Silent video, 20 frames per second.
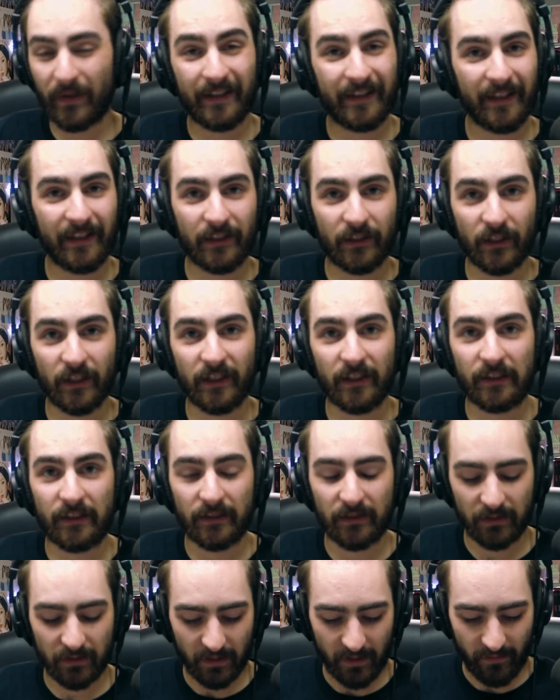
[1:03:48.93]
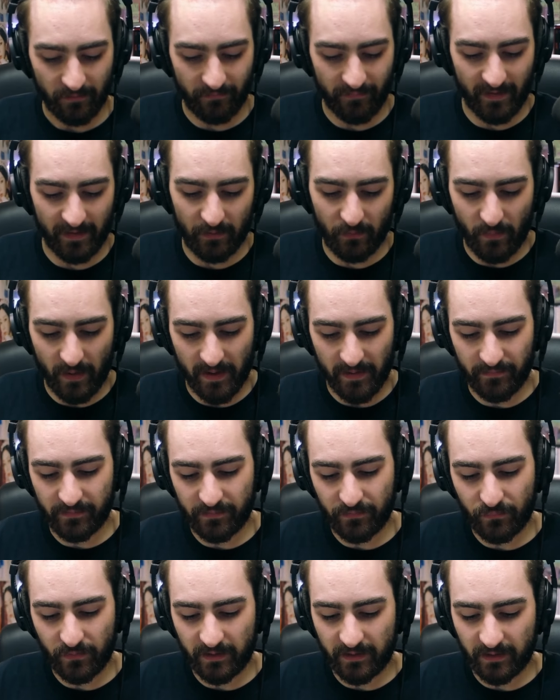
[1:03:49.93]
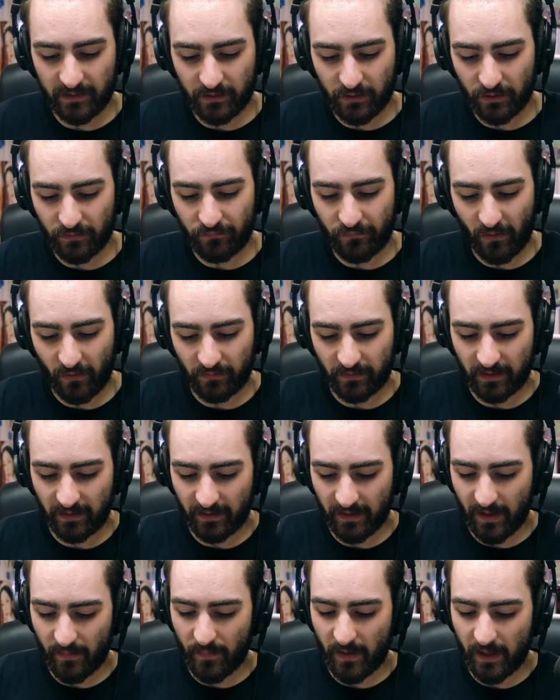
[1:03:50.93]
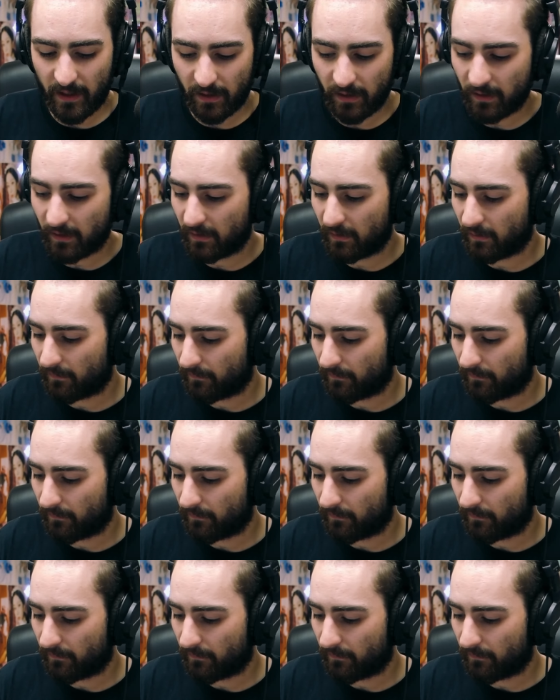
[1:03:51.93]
we did good, fellow waves. We did good voting them in.